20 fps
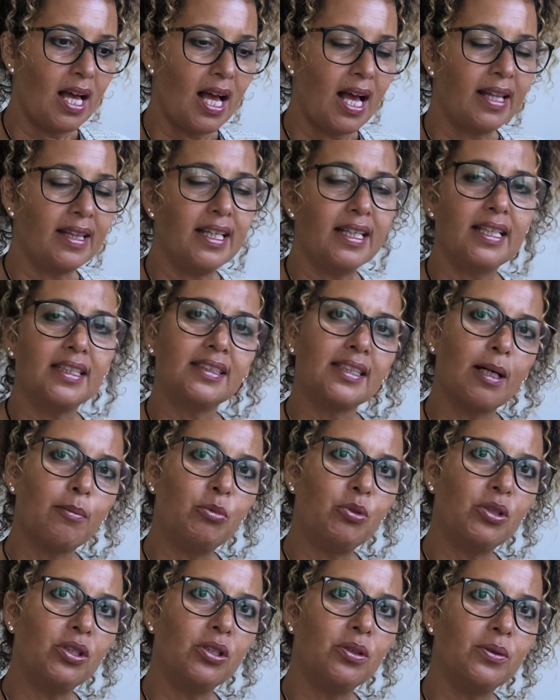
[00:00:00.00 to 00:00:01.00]
And then the
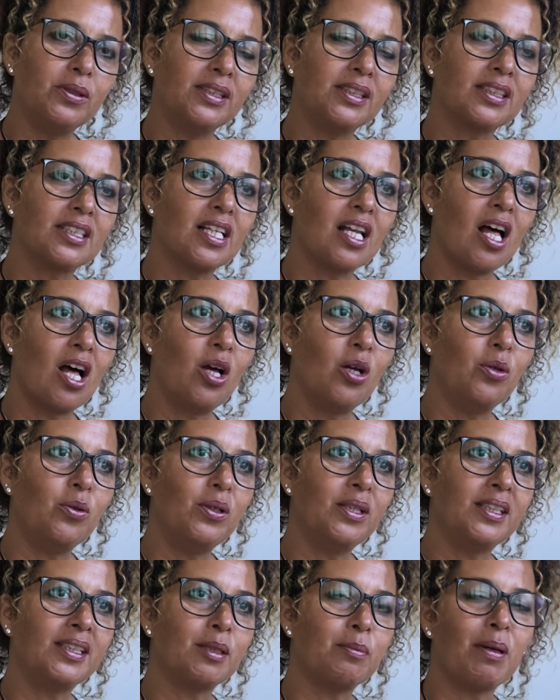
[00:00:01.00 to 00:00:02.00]
W in SLOW
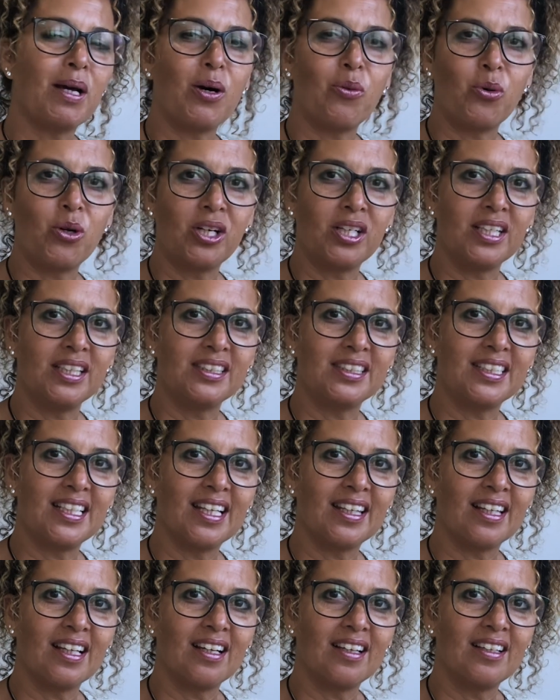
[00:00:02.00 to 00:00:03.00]
is about working
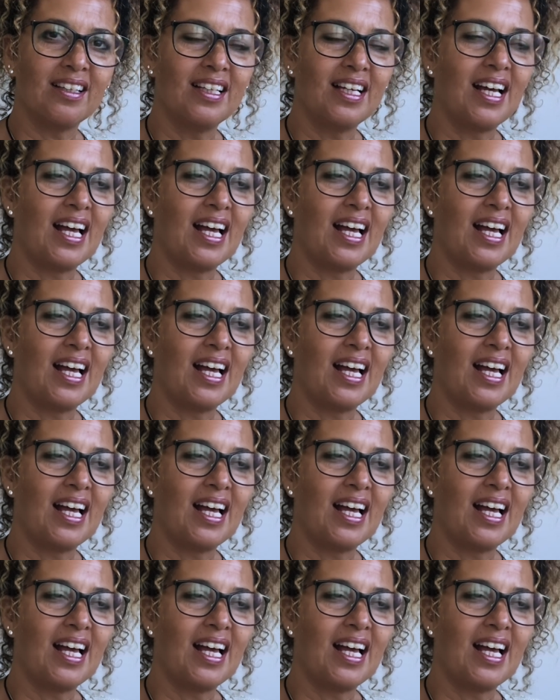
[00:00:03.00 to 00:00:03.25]
together